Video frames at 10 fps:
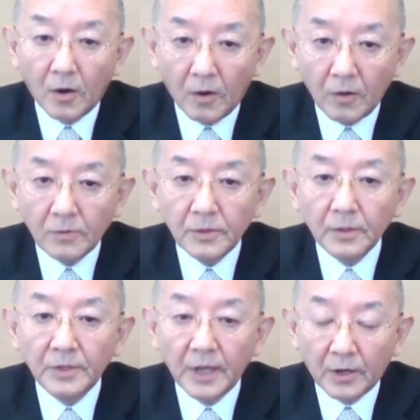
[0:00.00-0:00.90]
on
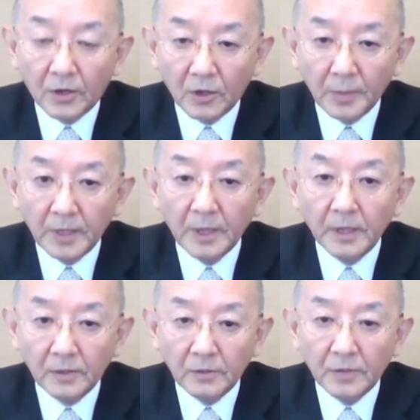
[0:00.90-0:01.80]
the economy,
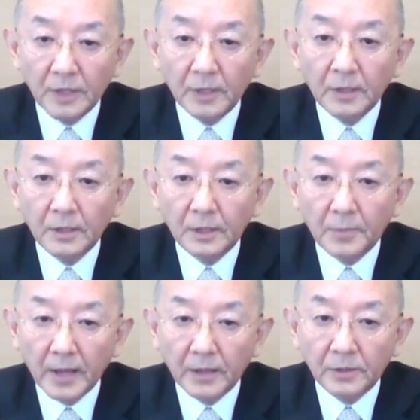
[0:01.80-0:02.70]
including
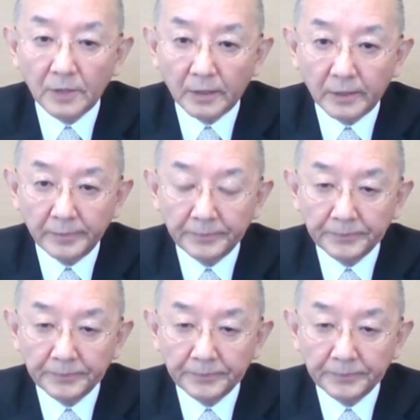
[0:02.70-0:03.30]
the banking sector.